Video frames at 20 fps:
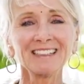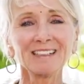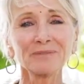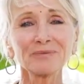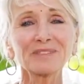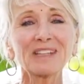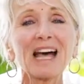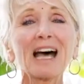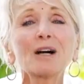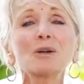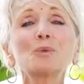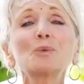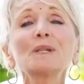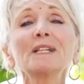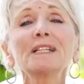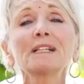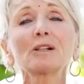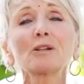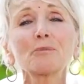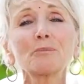That
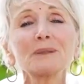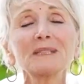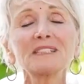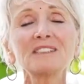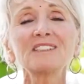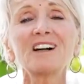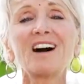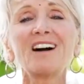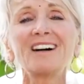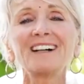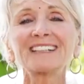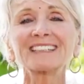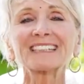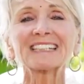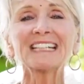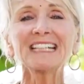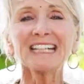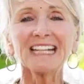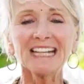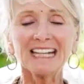will be
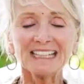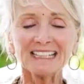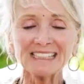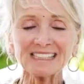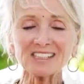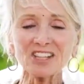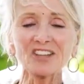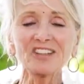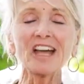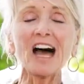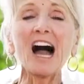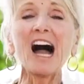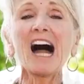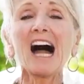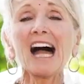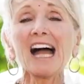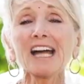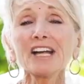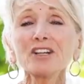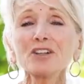done. It's a
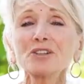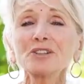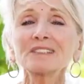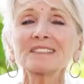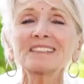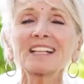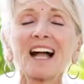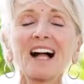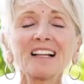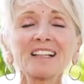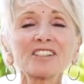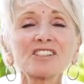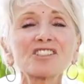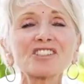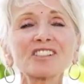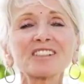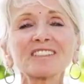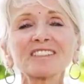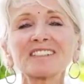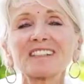higher
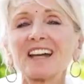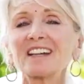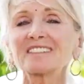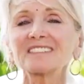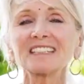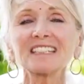intelligence that